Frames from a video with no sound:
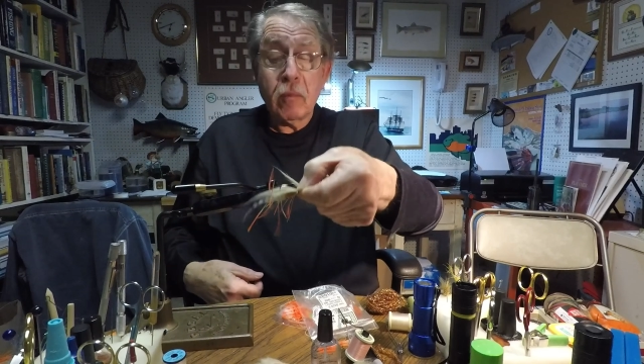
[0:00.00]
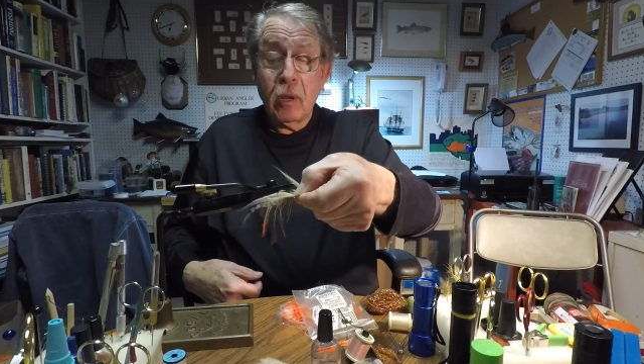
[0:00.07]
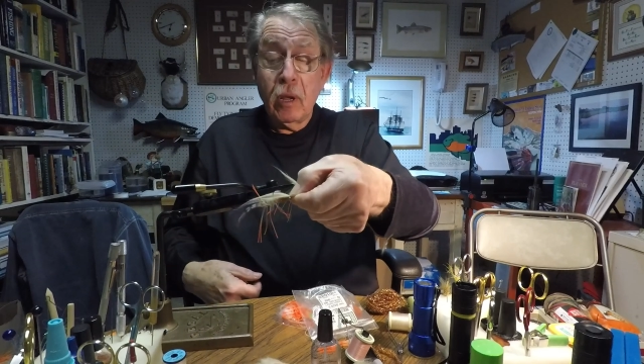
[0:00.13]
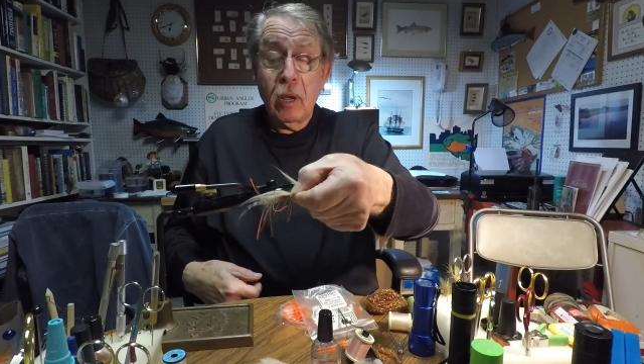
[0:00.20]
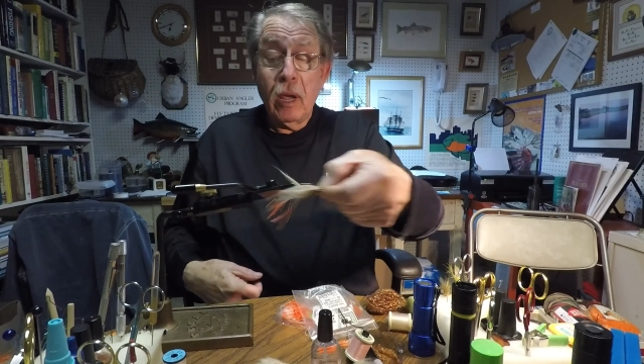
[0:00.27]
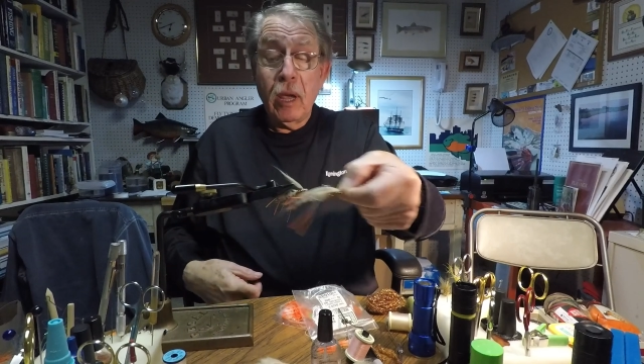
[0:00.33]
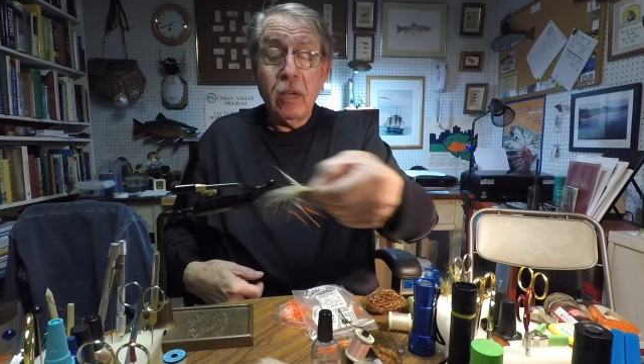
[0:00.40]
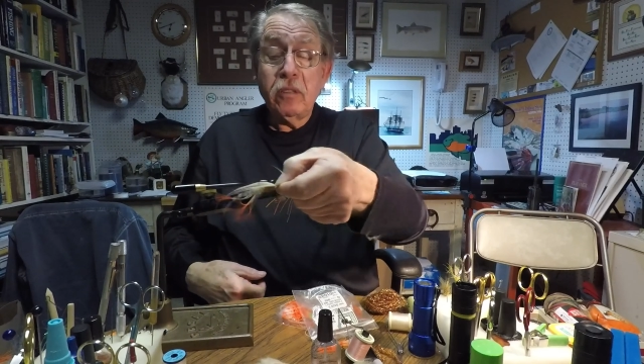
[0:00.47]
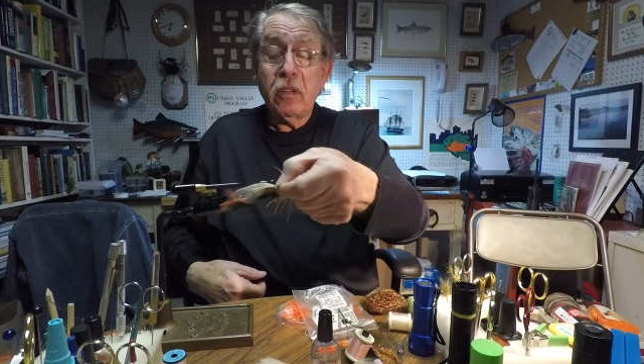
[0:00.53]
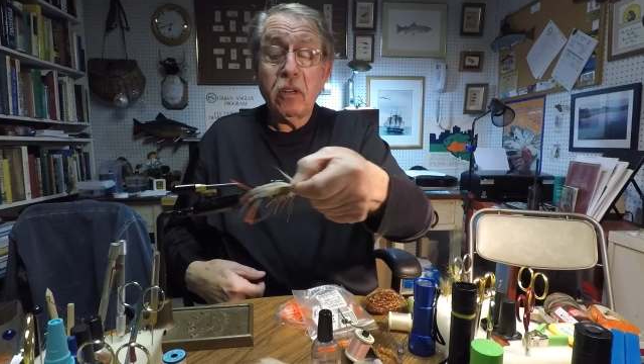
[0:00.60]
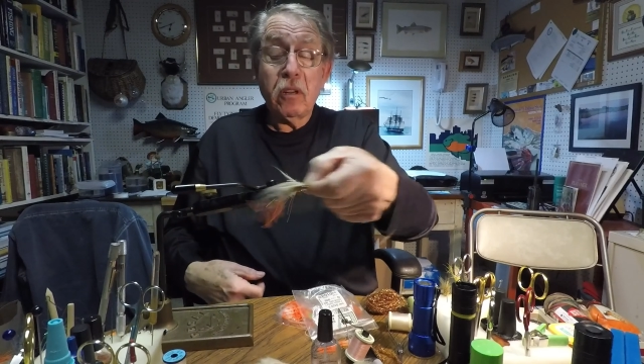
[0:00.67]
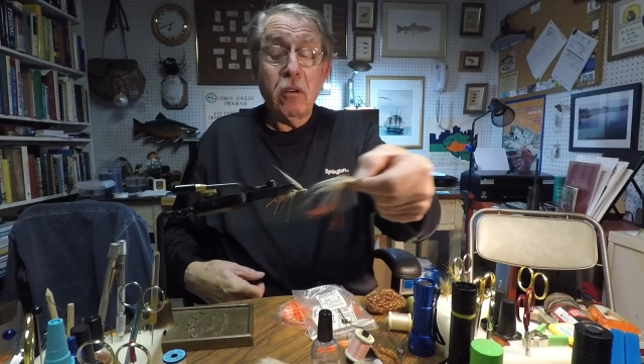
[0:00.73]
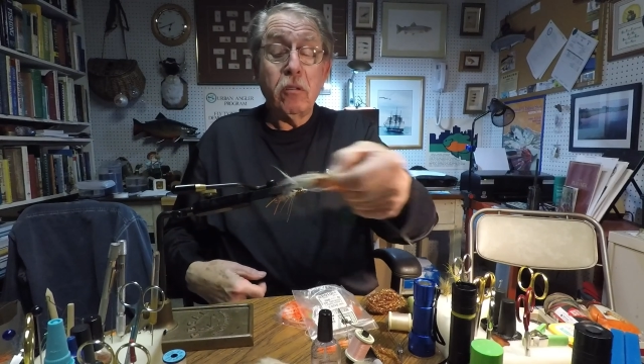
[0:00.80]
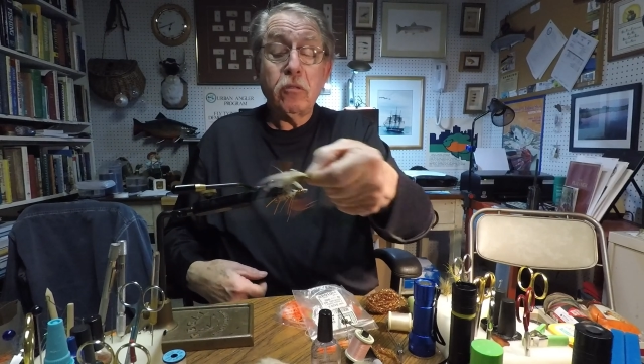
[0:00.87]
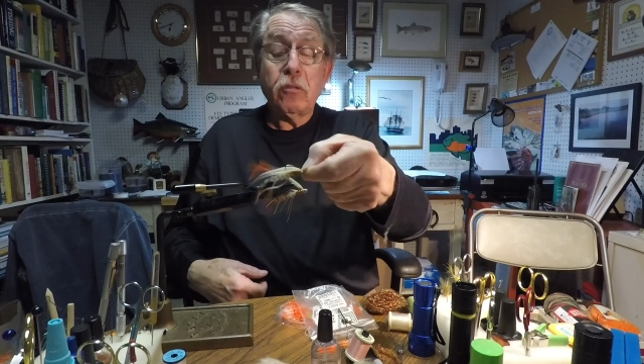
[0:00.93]
as it
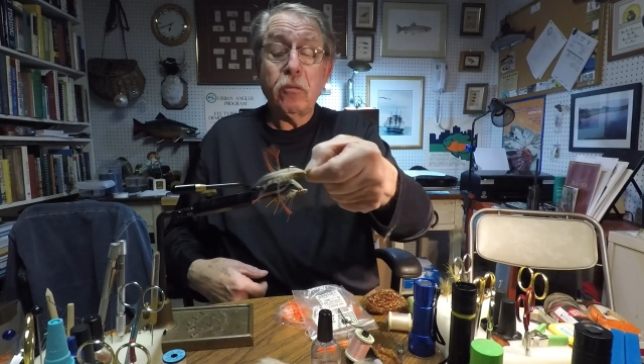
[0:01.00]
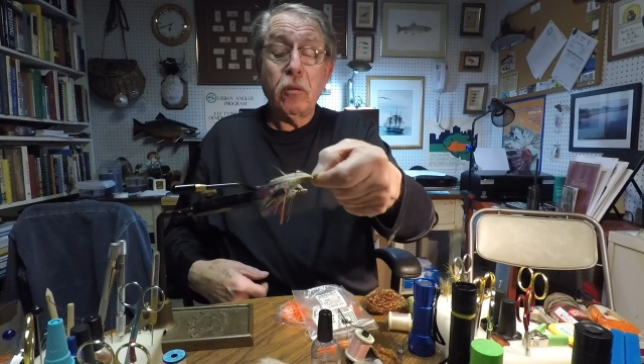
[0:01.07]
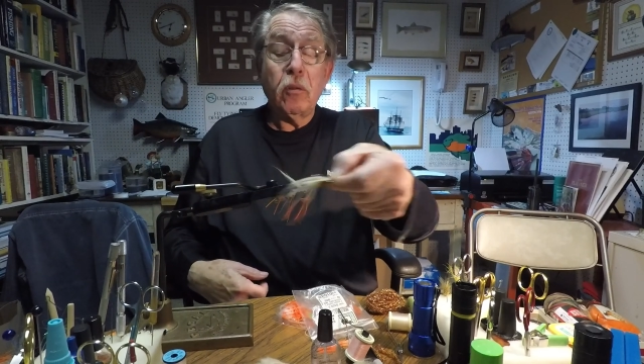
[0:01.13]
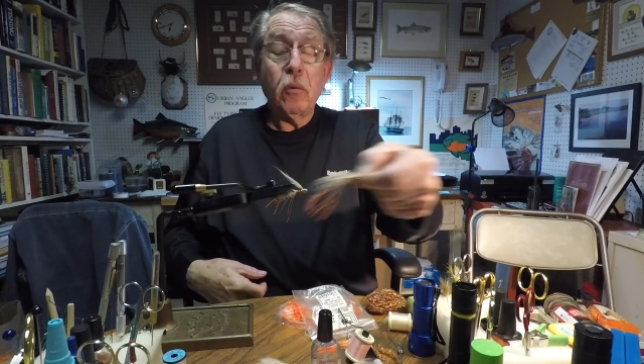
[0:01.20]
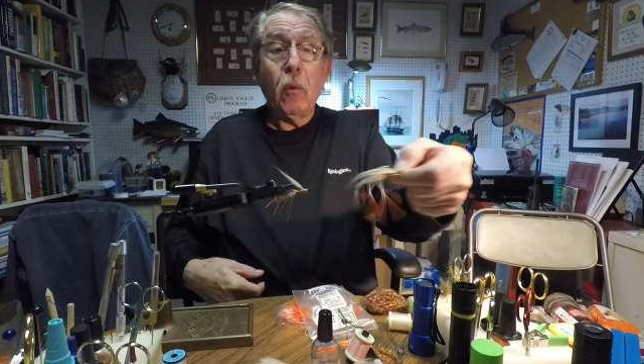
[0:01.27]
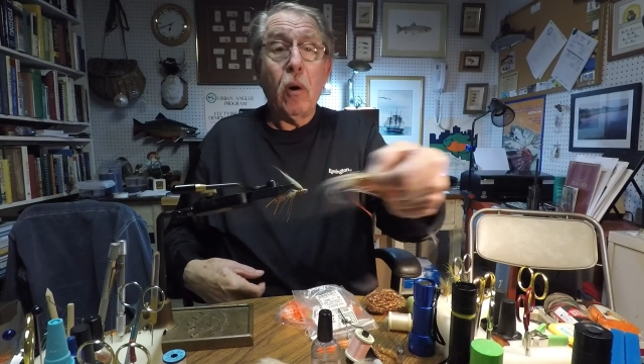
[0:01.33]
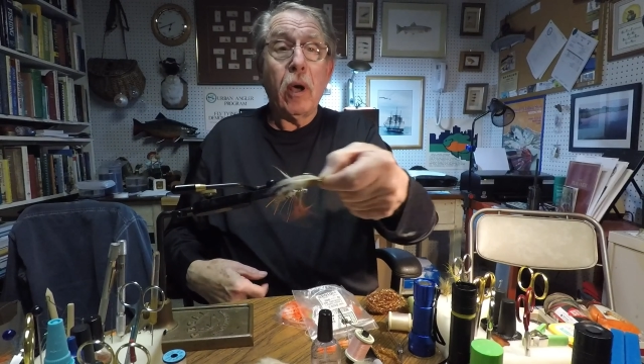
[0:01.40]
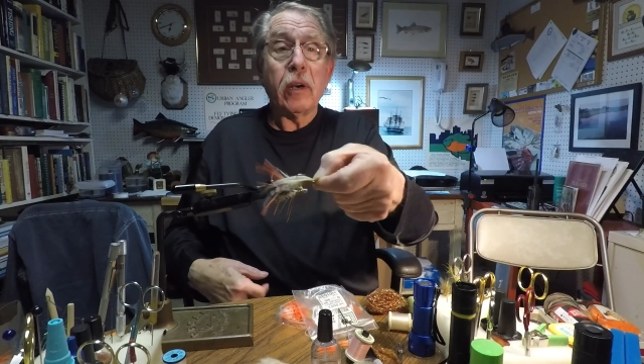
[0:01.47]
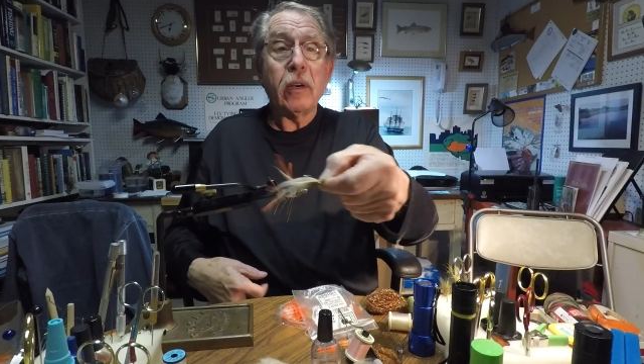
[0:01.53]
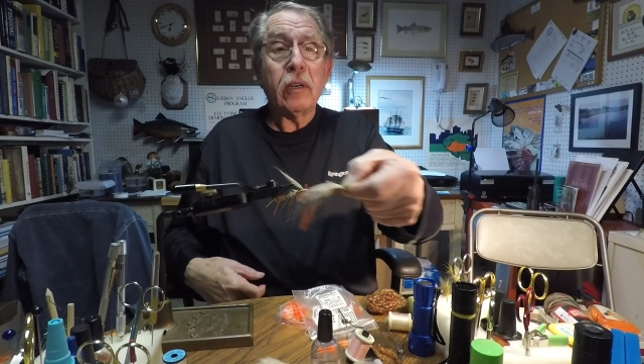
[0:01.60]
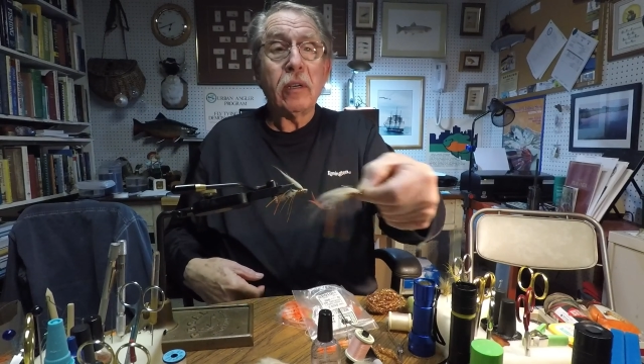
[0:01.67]
goes through the water.